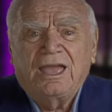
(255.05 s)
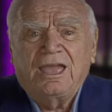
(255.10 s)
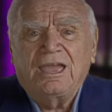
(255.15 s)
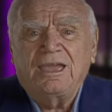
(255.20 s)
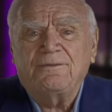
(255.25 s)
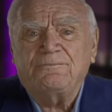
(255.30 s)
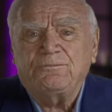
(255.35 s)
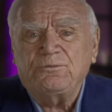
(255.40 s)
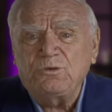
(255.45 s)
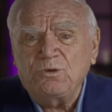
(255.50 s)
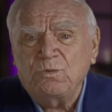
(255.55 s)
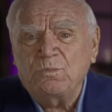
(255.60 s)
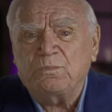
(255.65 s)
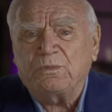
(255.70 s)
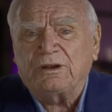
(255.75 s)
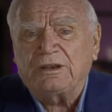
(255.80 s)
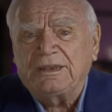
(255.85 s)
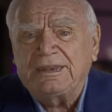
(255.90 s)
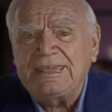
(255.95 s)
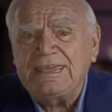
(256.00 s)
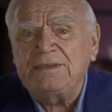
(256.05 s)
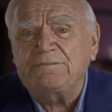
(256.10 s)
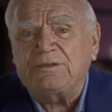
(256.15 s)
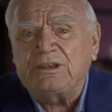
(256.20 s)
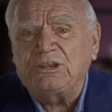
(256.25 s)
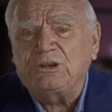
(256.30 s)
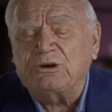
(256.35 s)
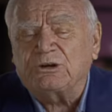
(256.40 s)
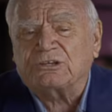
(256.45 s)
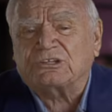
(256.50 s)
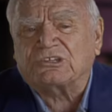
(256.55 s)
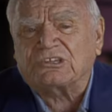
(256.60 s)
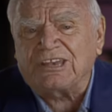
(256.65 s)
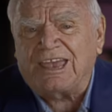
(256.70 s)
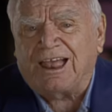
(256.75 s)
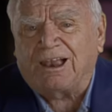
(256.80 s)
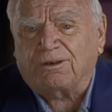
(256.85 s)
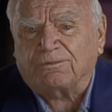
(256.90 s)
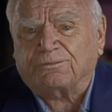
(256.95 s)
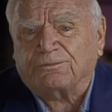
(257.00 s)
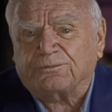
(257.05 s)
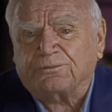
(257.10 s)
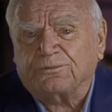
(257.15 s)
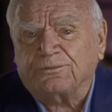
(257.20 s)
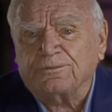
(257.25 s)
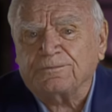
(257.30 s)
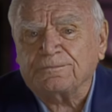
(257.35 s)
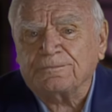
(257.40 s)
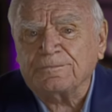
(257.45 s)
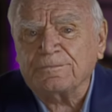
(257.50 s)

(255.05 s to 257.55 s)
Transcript: if you believe in yourself